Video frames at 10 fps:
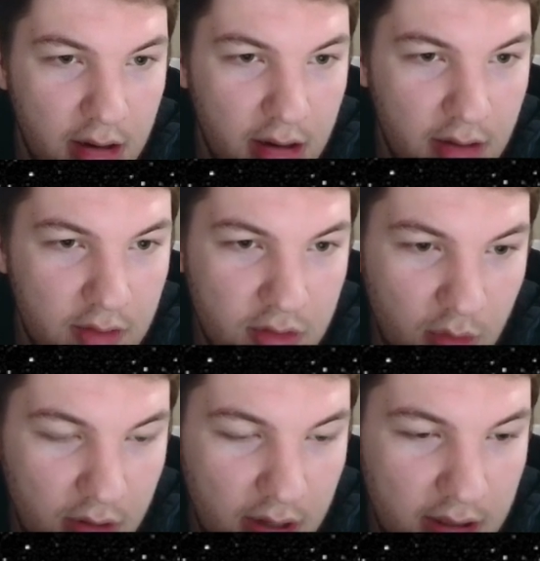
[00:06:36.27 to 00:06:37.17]

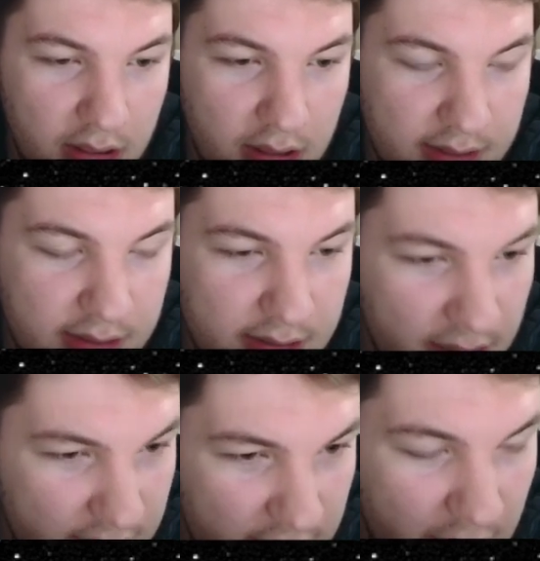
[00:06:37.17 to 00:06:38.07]
So this
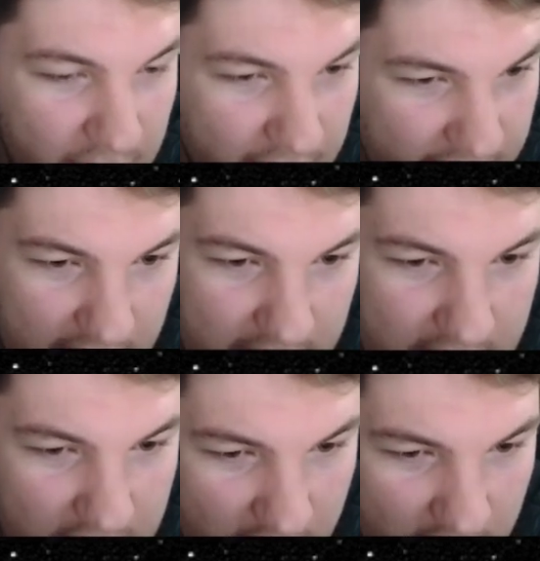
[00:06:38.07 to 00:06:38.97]
does allow me to take here.